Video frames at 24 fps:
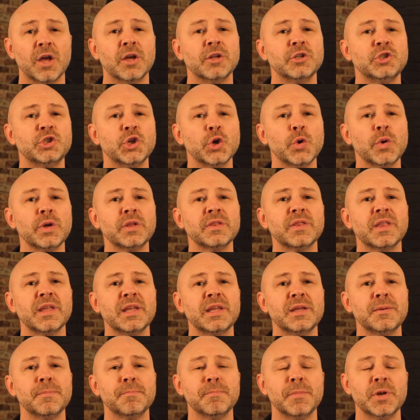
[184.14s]
During
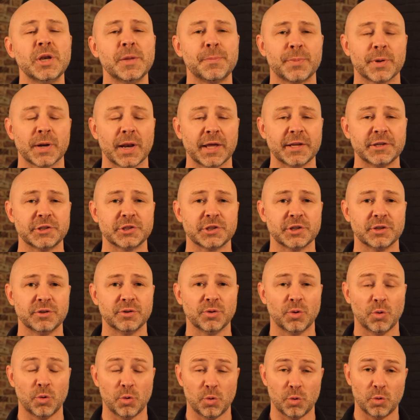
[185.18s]
the
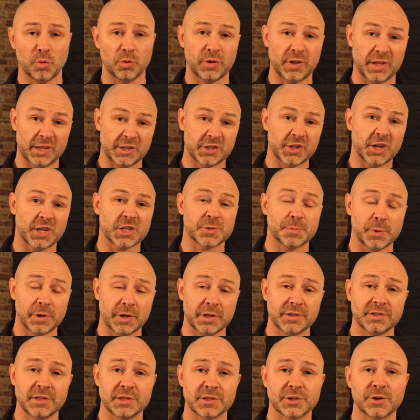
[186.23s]
manipulation, or the adjustment
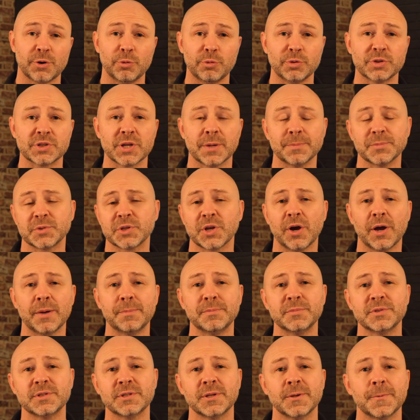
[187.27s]
as it's called
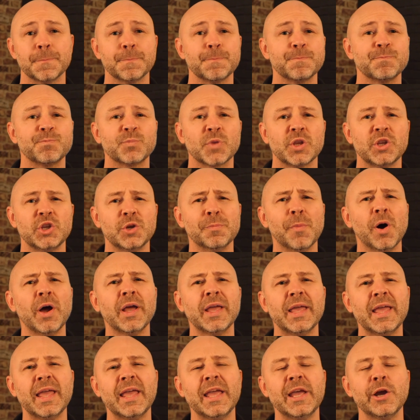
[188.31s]
sometimes, you
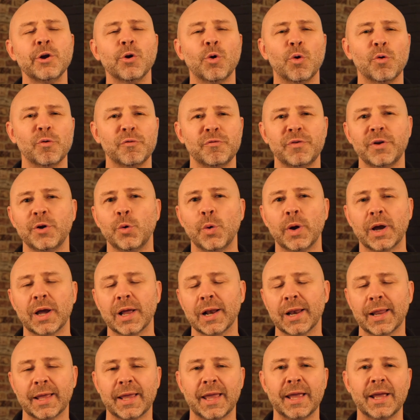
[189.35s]
might hear or feel a
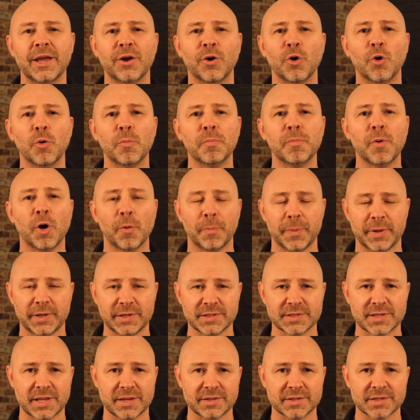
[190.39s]
clicking or popping
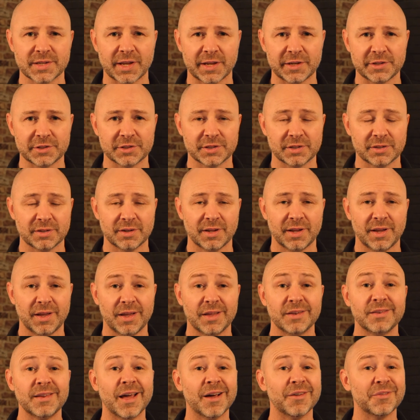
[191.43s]
sensation.
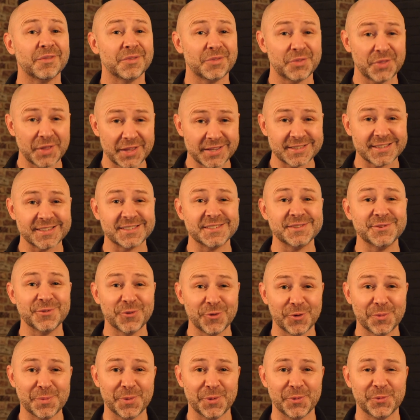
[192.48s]
Now, this is
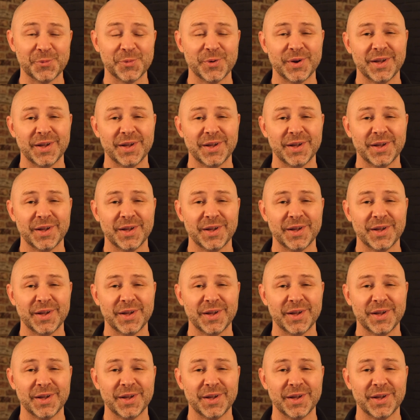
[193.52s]
normal.